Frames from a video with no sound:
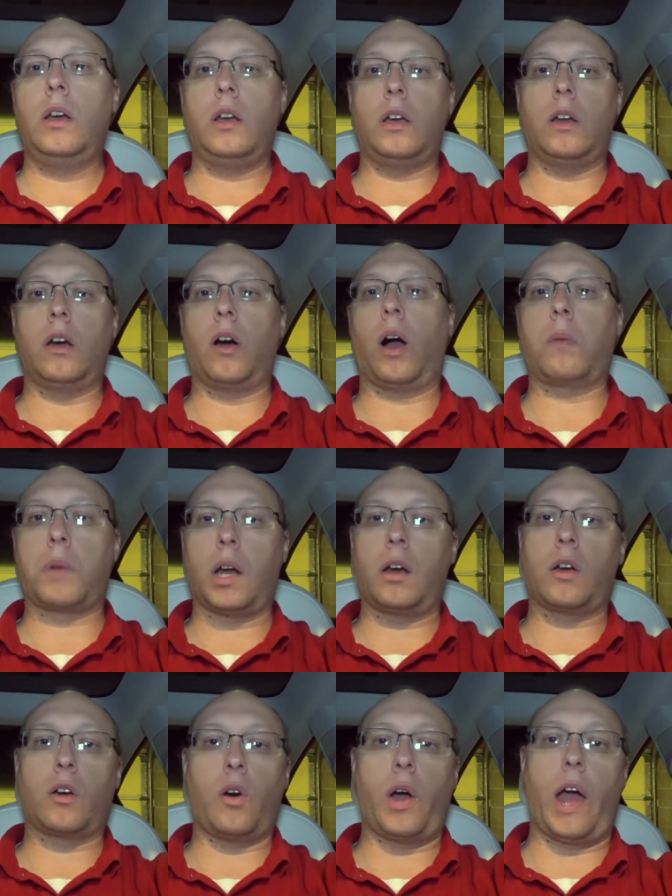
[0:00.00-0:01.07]
I'm going
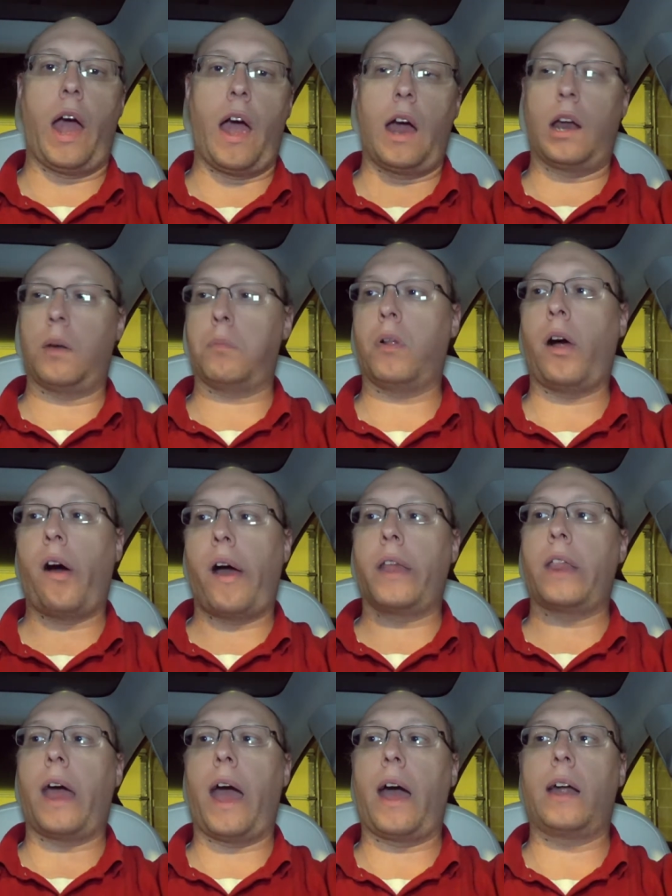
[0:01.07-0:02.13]
to go ahead, apply
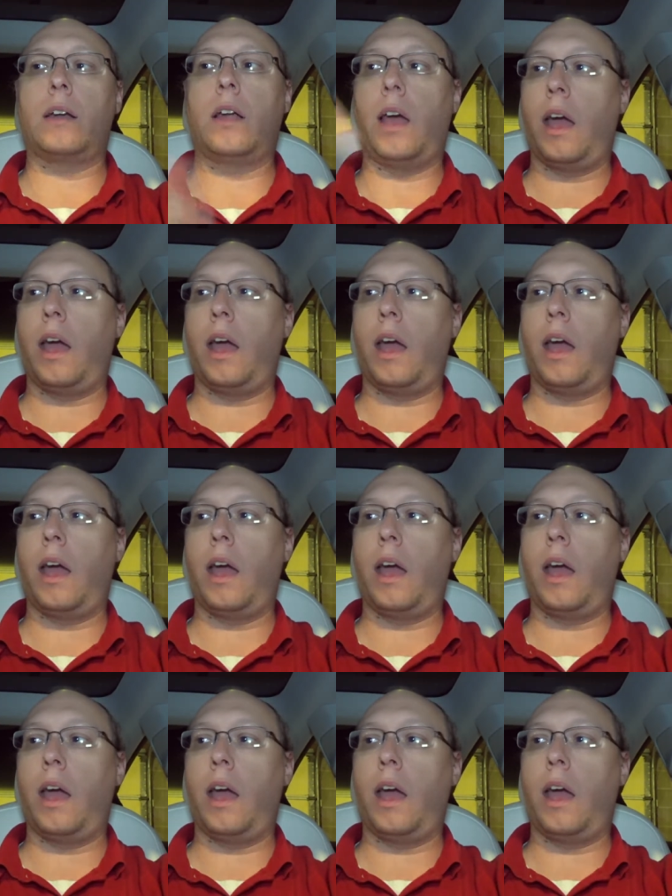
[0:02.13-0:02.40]
that,